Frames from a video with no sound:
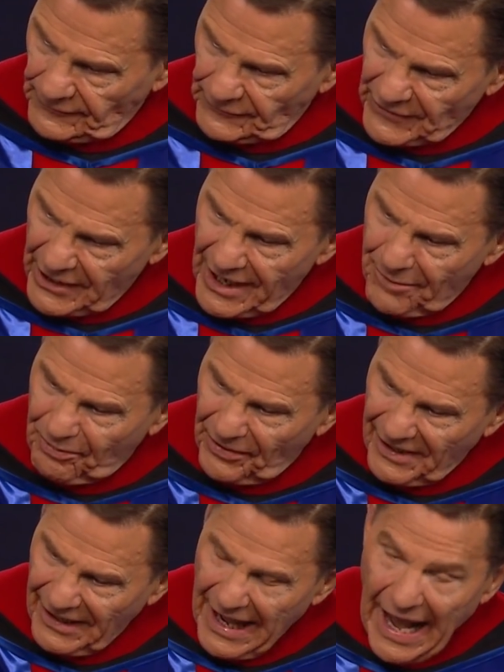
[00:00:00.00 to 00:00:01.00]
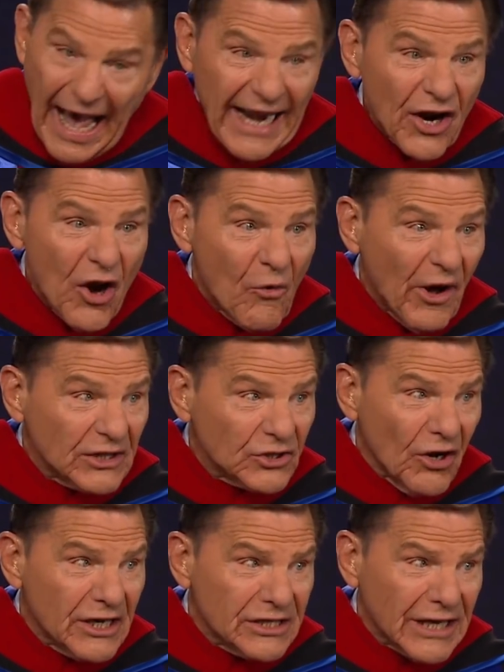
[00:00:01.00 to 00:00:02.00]
And I didn't know what I was
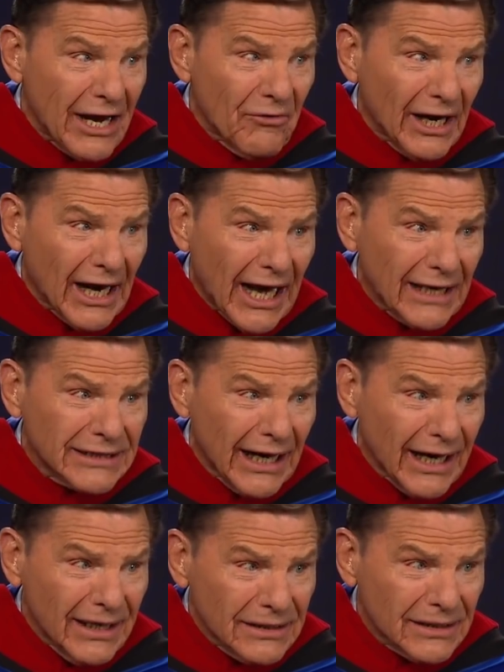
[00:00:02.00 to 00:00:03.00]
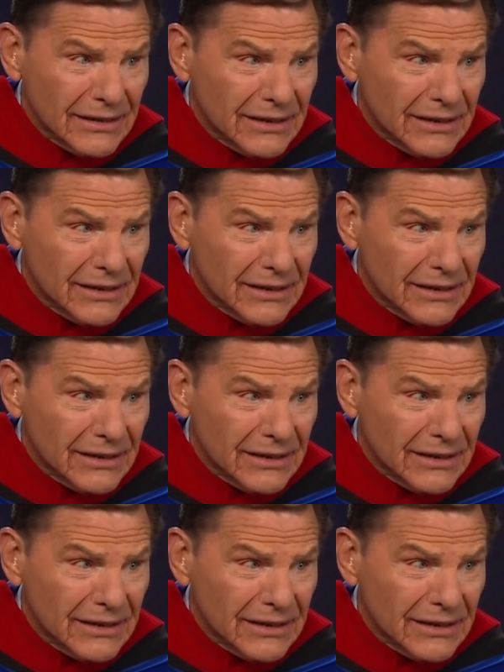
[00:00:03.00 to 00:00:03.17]
going to say when I got there.